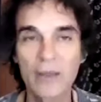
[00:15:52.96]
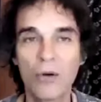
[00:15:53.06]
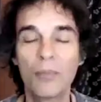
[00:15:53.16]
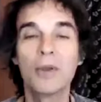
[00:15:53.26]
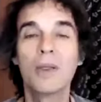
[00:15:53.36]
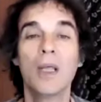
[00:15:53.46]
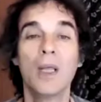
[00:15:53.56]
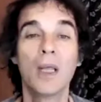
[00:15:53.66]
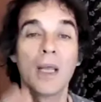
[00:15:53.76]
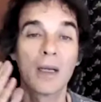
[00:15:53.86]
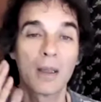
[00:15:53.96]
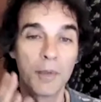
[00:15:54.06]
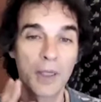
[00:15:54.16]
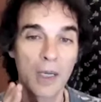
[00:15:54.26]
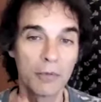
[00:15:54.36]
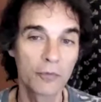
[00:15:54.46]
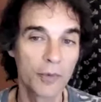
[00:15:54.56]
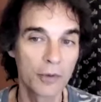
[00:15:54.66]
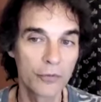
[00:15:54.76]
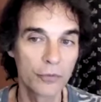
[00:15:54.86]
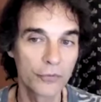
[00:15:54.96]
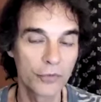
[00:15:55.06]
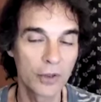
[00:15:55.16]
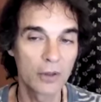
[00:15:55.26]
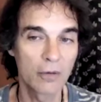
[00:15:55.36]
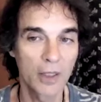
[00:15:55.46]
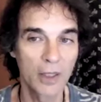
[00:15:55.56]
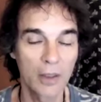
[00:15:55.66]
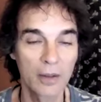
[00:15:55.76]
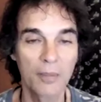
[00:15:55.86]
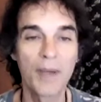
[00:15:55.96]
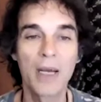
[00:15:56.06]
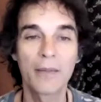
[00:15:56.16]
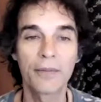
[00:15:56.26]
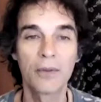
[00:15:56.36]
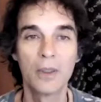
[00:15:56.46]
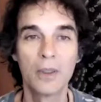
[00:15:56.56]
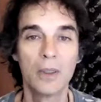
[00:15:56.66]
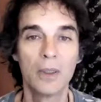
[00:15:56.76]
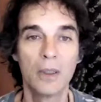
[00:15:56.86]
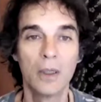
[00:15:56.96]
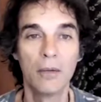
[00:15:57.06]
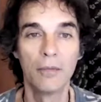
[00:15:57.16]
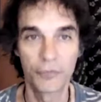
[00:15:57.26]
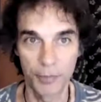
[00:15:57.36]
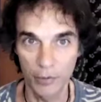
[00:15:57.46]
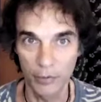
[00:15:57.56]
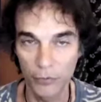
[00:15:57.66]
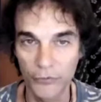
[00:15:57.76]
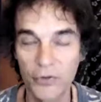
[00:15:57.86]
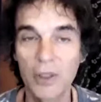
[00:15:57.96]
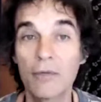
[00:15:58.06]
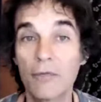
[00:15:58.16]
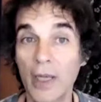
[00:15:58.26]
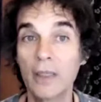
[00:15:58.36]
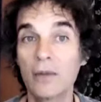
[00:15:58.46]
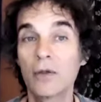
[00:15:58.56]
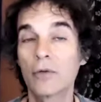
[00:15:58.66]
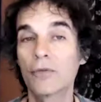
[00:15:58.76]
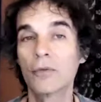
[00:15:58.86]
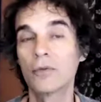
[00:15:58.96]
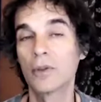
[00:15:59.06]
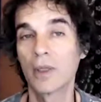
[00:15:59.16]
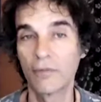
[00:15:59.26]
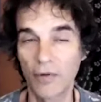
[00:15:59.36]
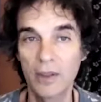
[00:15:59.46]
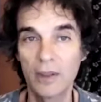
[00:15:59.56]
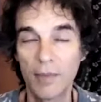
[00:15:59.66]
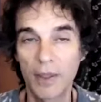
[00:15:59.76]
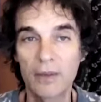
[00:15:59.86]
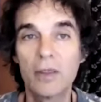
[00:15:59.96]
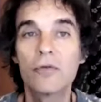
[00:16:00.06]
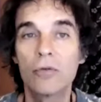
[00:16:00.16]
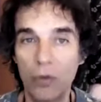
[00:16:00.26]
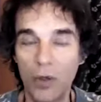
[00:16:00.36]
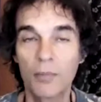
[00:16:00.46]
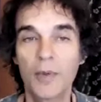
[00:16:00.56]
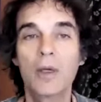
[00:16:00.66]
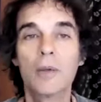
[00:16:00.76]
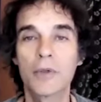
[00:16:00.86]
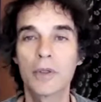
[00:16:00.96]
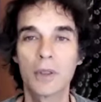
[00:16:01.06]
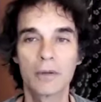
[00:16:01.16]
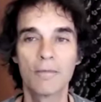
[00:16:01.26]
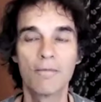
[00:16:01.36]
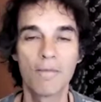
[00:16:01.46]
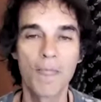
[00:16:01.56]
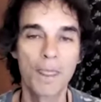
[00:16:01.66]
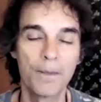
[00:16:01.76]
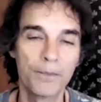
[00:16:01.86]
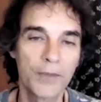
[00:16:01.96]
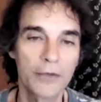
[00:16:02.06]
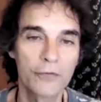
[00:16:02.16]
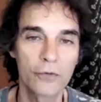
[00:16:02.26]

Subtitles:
open, and I became a spiritual seeker, and I got on the path of spiritual seeking for 8 years until I finally met a teacher who helped me come to the end. That's the